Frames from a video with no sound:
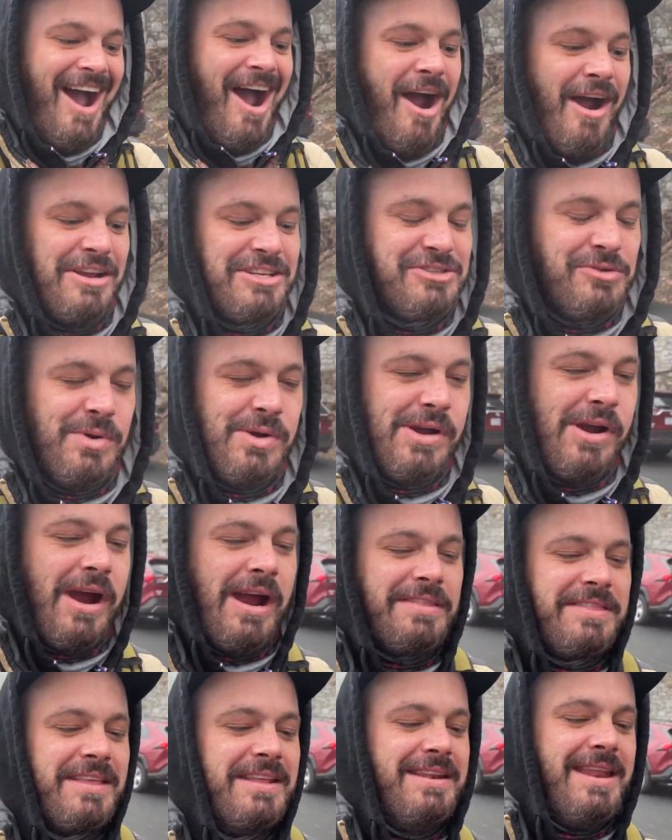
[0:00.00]
All right, so we are
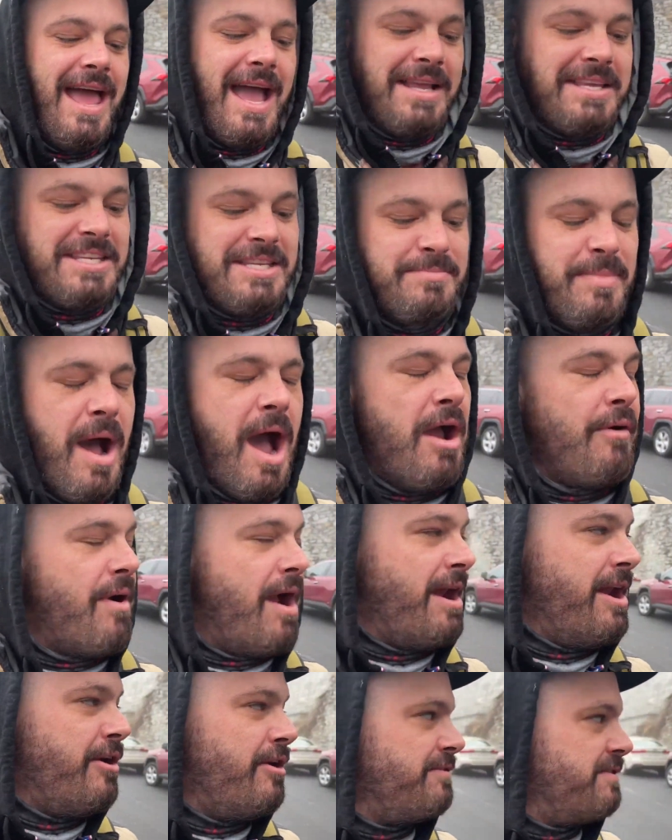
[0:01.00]
at the next spot right
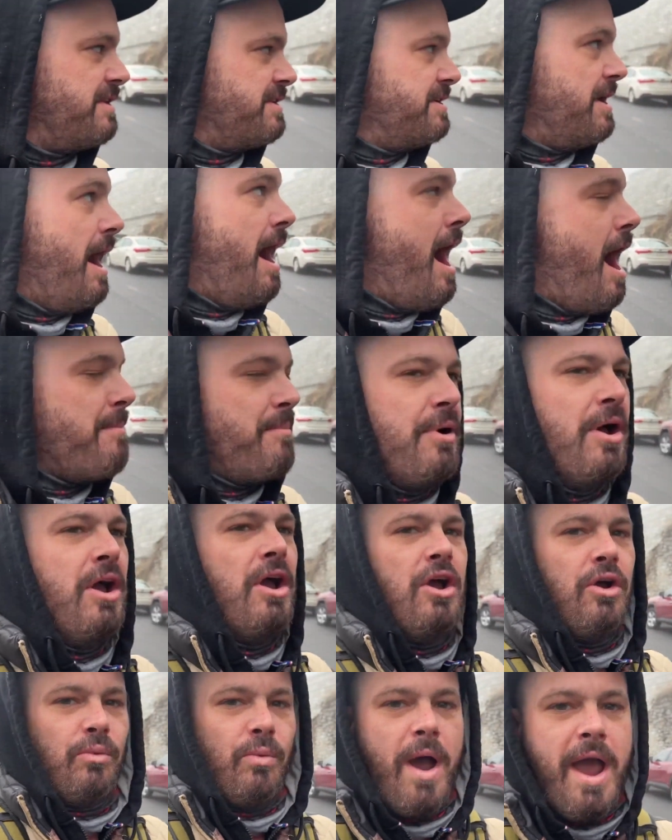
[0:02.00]
here at the top,
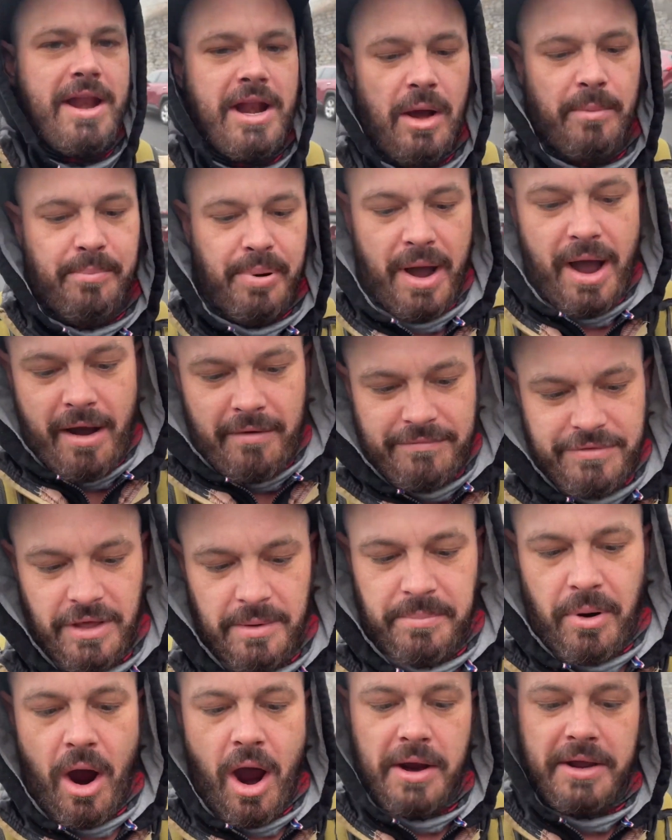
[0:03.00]
right above the
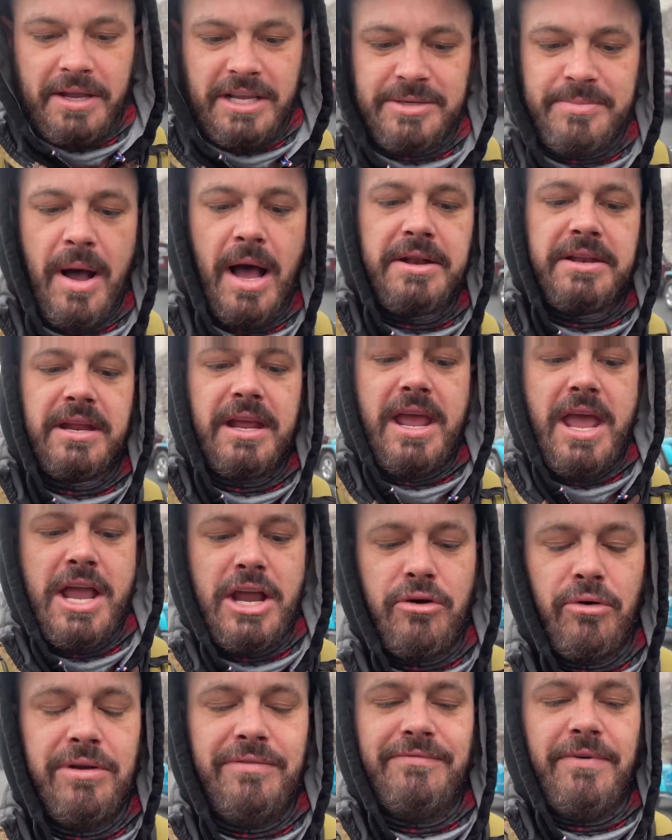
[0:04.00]
parking spot, the
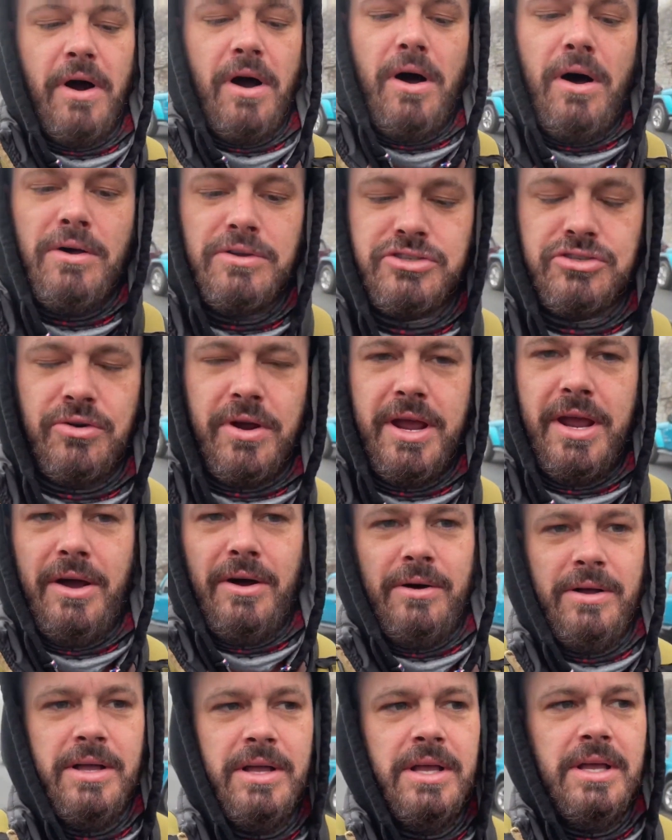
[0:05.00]
Hickory Falls
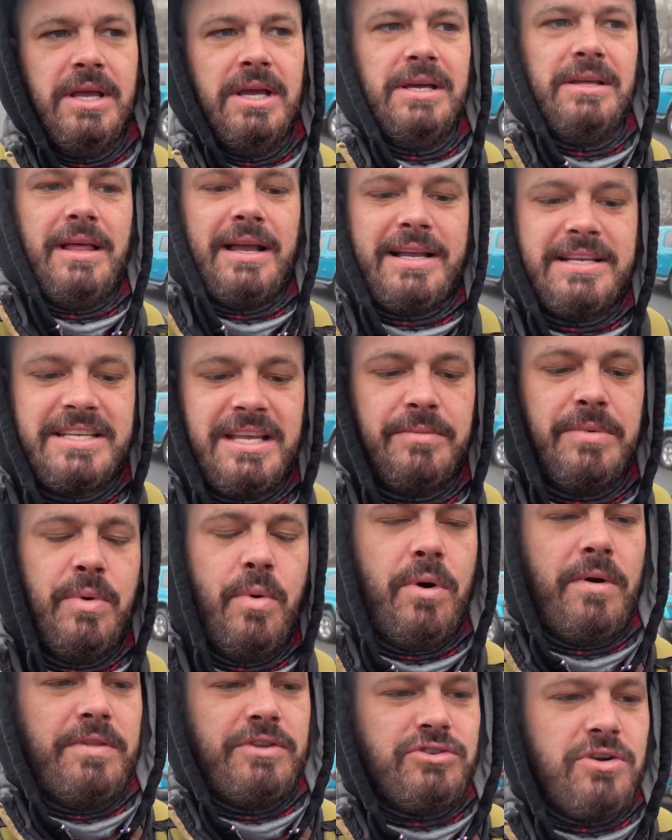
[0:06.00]
Trail. Like I said, we
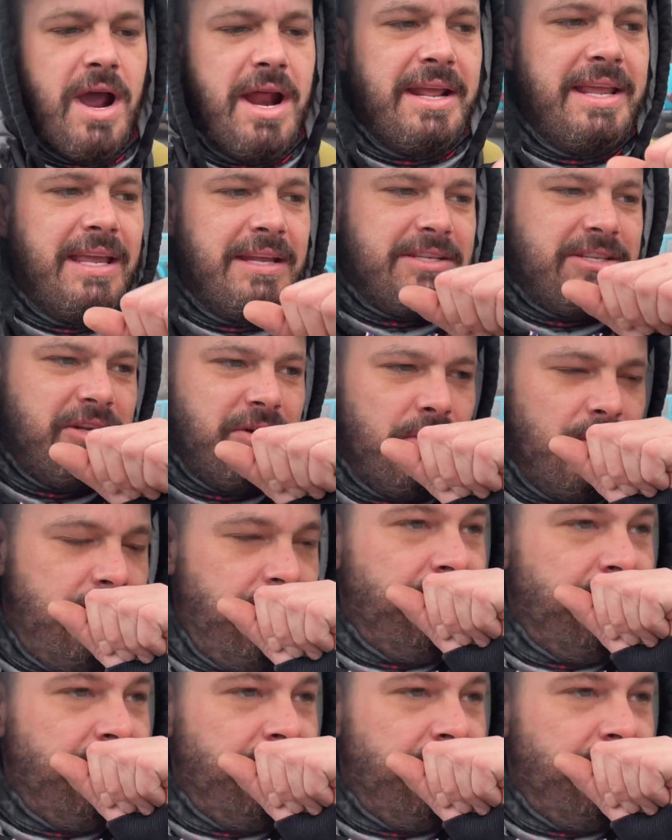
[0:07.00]
wanted to try to get to